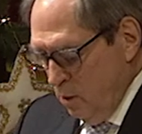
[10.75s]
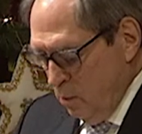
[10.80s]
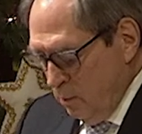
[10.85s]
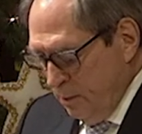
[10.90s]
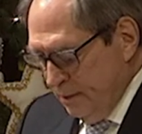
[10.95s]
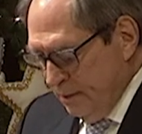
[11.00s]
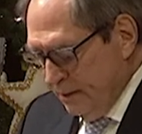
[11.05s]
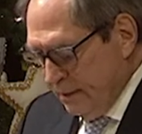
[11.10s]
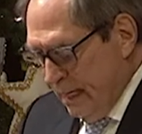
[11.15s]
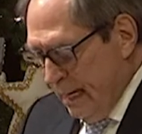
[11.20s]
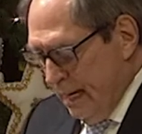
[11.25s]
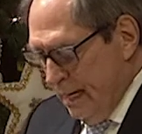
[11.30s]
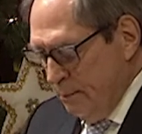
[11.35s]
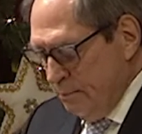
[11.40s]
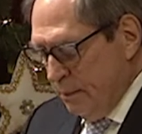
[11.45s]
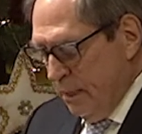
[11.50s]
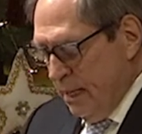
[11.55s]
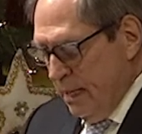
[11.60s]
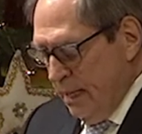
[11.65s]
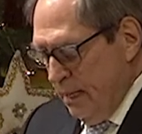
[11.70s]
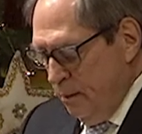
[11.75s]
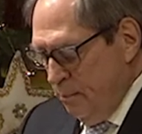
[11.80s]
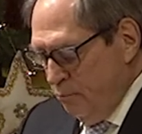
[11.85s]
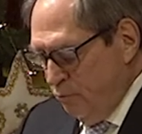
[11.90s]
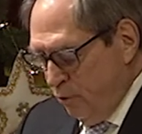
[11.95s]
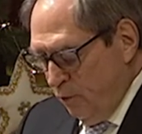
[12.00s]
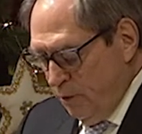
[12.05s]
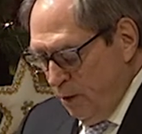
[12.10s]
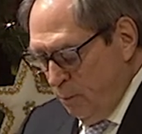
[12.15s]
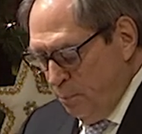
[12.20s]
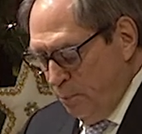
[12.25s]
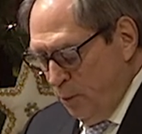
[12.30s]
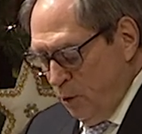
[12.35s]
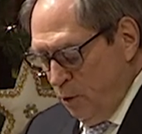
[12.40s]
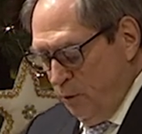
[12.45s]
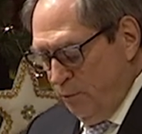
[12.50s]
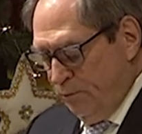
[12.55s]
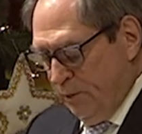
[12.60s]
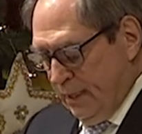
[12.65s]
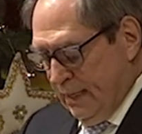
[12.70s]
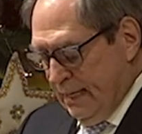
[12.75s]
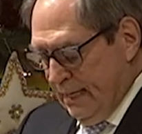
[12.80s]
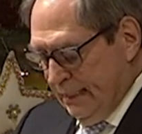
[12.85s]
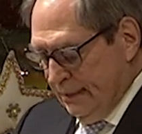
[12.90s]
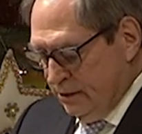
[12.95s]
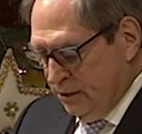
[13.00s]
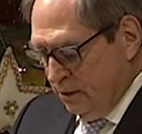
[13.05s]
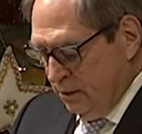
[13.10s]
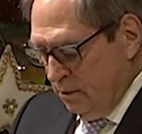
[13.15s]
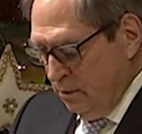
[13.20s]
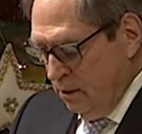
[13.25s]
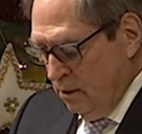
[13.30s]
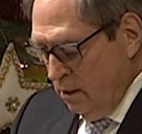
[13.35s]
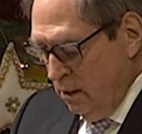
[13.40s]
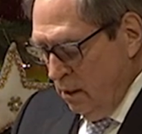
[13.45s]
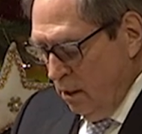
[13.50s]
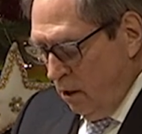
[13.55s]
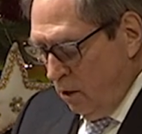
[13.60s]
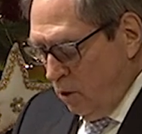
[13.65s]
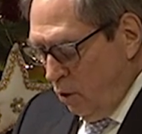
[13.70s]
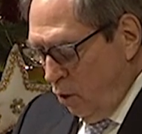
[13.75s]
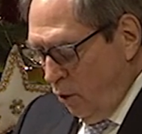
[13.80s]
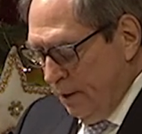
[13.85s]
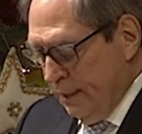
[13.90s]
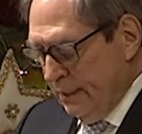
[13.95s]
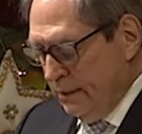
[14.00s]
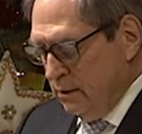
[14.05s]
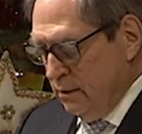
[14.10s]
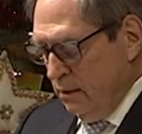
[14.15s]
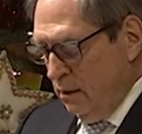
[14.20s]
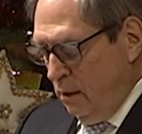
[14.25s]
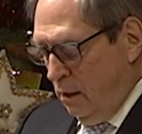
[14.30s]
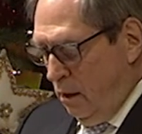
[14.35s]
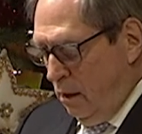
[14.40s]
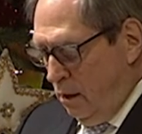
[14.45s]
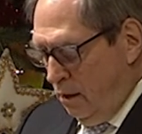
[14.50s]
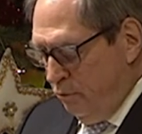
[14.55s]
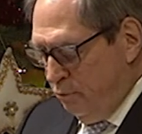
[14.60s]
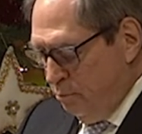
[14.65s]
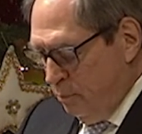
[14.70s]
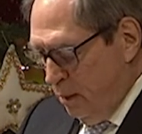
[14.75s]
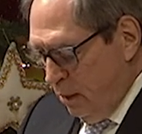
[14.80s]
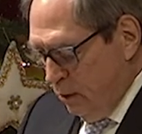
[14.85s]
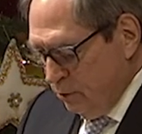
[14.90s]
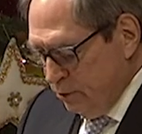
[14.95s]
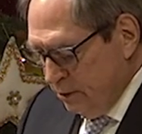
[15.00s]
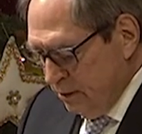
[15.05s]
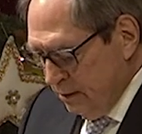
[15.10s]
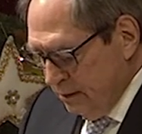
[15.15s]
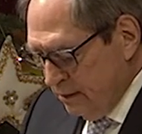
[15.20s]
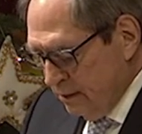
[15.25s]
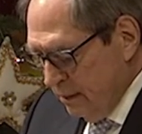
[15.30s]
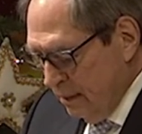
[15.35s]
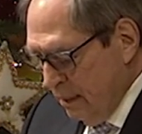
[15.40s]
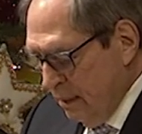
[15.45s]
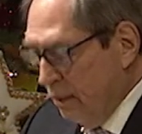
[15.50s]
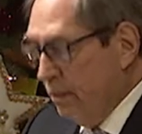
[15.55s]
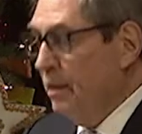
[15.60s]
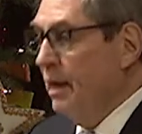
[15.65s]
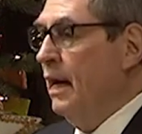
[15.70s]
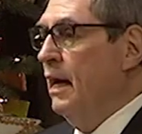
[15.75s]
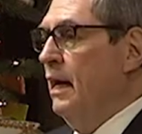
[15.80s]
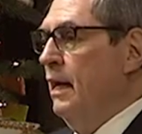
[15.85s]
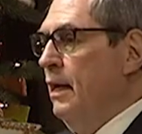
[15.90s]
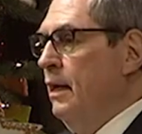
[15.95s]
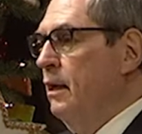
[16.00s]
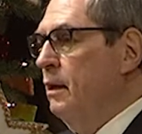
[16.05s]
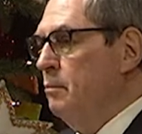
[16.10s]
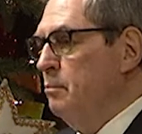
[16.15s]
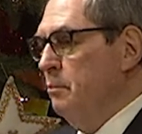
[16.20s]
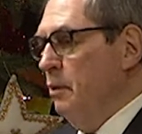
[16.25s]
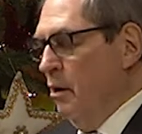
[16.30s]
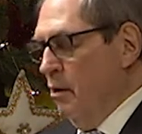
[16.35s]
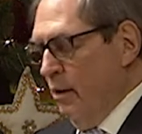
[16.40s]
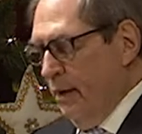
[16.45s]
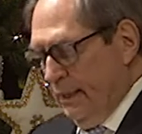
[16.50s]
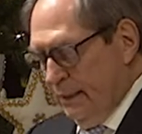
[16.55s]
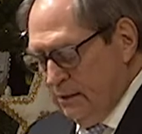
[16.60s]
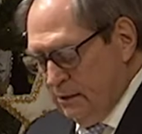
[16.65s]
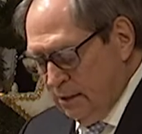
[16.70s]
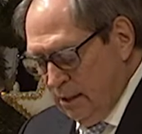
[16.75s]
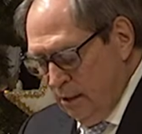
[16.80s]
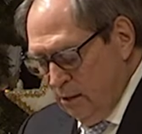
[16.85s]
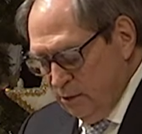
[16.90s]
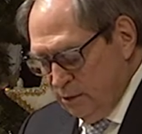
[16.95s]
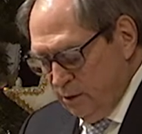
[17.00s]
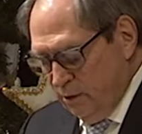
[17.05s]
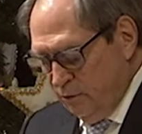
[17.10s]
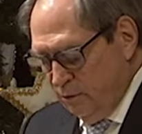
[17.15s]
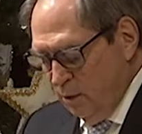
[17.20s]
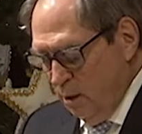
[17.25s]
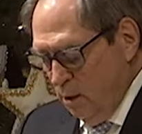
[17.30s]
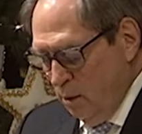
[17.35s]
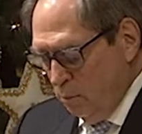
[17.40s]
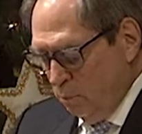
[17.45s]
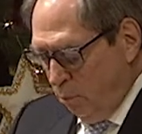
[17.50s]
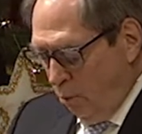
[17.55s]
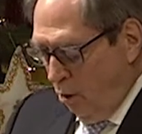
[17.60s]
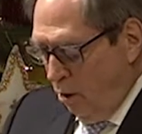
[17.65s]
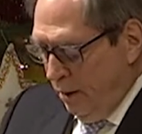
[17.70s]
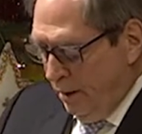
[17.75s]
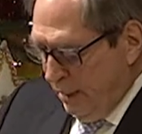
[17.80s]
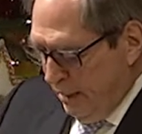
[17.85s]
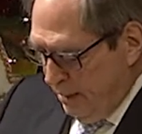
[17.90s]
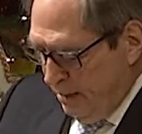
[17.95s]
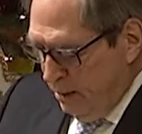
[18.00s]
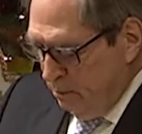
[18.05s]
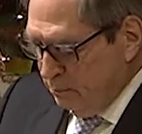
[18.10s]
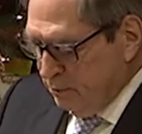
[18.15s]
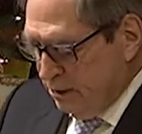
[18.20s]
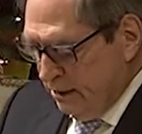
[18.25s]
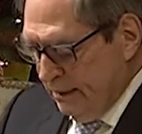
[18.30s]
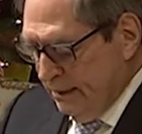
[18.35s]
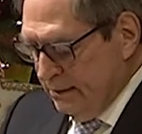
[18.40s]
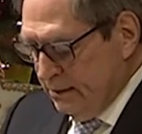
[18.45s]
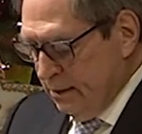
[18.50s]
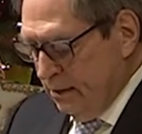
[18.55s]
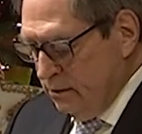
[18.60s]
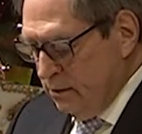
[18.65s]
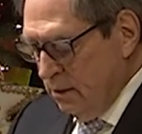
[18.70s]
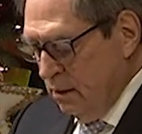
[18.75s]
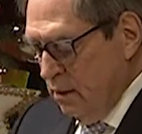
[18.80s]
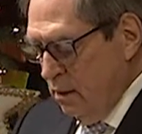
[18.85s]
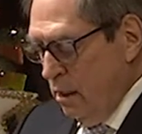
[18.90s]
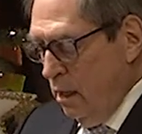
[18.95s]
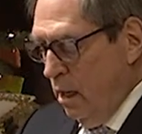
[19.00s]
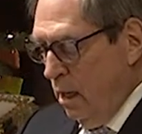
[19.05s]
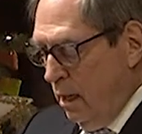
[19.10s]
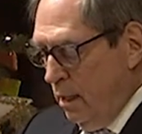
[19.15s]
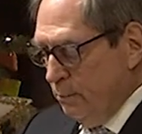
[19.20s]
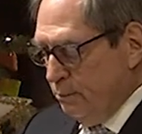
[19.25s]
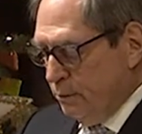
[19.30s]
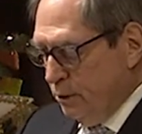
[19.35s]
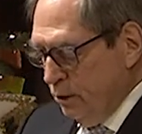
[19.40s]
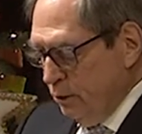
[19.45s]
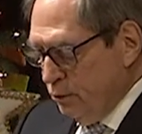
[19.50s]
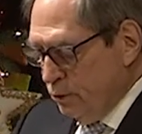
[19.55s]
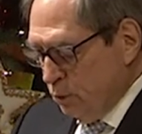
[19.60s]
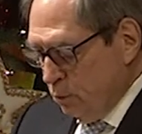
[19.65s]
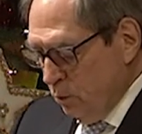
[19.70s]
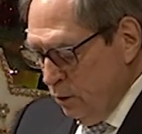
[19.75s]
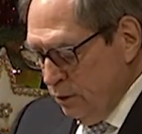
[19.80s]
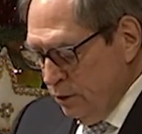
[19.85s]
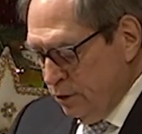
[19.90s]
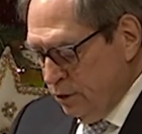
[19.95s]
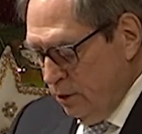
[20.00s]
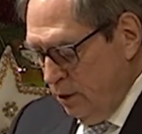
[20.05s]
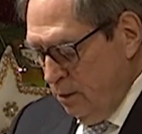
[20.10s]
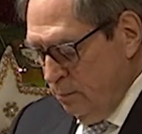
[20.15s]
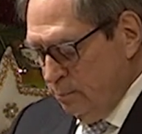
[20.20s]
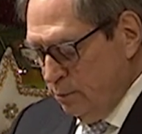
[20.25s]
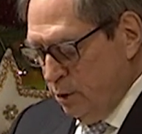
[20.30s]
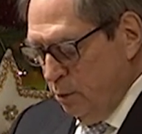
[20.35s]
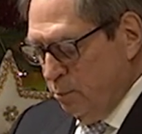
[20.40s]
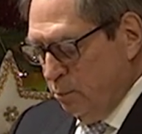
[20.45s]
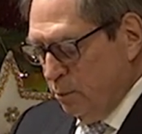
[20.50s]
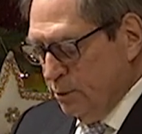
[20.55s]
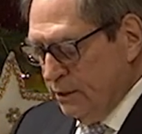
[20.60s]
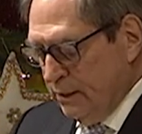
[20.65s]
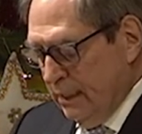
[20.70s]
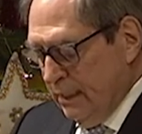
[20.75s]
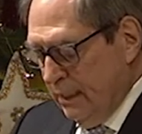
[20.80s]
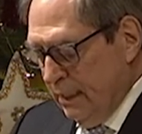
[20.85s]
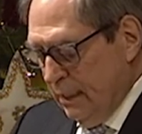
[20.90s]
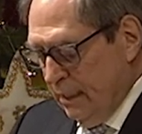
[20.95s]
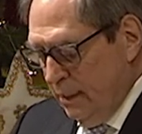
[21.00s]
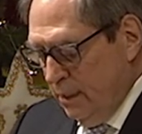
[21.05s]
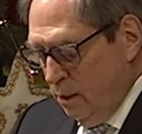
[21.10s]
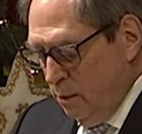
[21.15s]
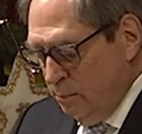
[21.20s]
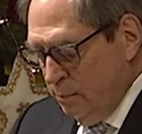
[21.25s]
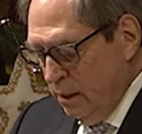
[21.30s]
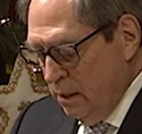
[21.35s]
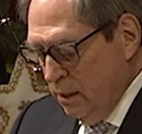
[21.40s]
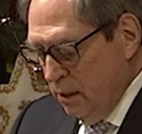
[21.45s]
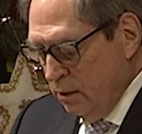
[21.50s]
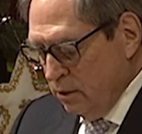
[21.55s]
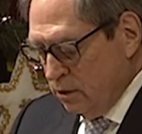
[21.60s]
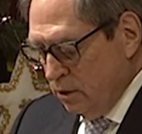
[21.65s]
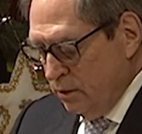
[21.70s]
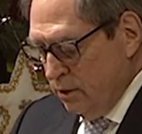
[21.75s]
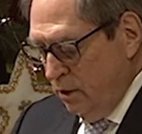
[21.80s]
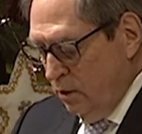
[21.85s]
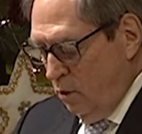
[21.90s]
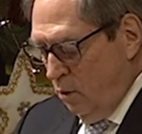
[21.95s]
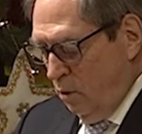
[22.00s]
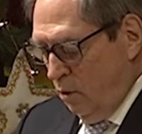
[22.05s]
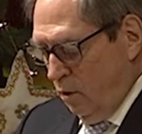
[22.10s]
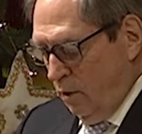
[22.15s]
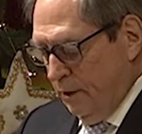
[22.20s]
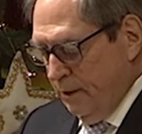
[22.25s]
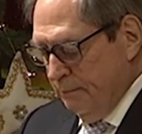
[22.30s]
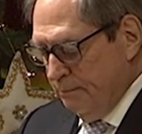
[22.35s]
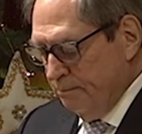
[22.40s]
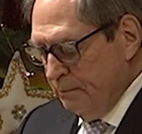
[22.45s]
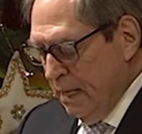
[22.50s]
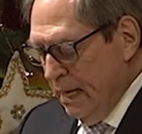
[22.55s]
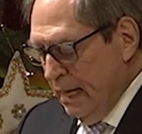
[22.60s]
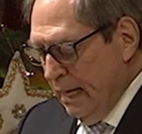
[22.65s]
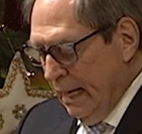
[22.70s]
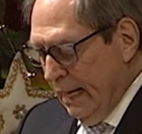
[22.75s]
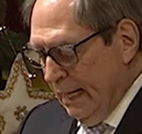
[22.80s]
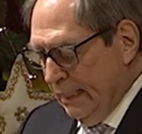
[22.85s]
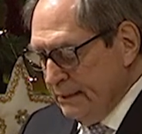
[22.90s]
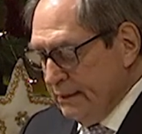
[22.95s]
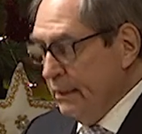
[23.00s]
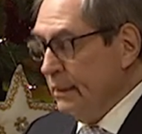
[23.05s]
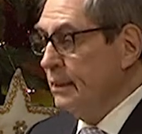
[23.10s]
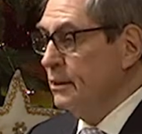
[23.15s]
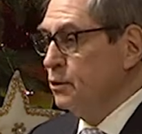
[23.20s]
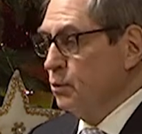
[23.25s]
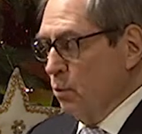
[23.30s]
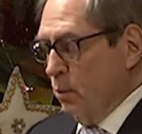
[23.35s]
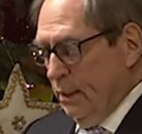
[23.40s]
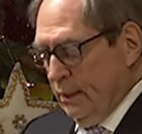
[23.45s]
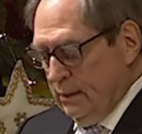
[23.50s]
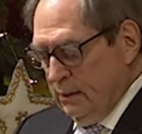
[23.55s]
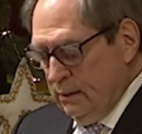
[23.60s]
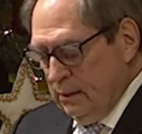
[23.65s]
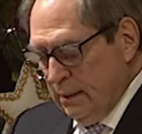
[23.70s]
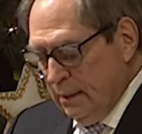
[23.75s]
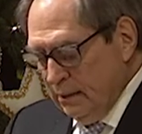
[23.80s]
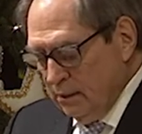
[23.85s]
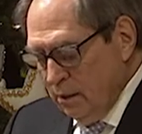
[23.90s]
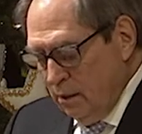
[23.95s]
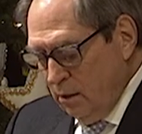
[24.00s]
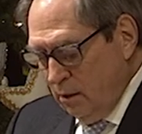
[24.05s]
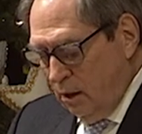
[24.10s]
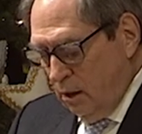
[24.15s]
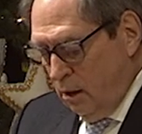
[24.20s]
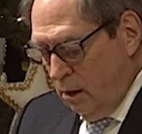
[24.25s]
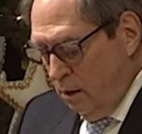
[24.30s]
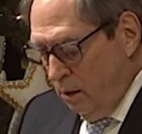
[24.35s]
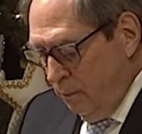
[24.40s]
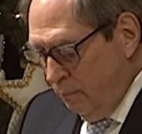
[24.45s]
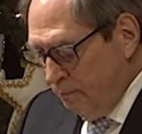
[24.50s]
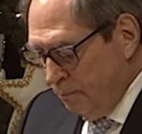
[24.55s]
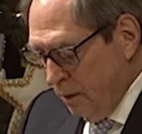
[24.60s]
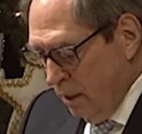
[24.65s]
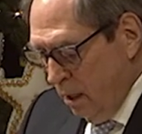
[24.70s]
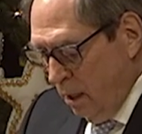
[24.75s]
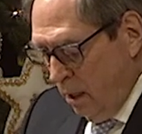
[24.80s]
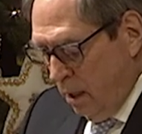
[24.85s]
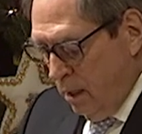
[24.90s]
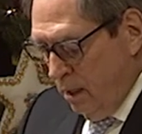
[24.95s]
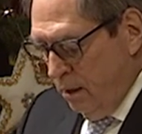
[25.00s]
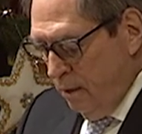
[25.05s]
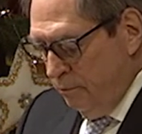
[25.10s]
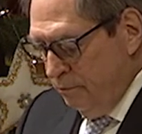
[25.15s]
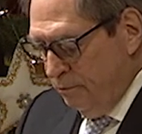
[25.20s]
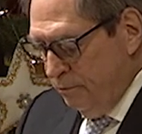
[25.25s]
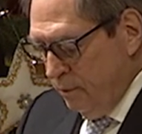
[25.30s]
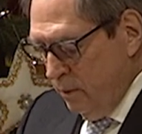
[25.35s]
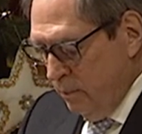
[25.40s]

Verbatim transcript: When the time came for their purification, according to the law of Moses, they, Mary and Joseph, brought him, Jesus, up to Jerusalem to present him to the Lord. As it is written in the law of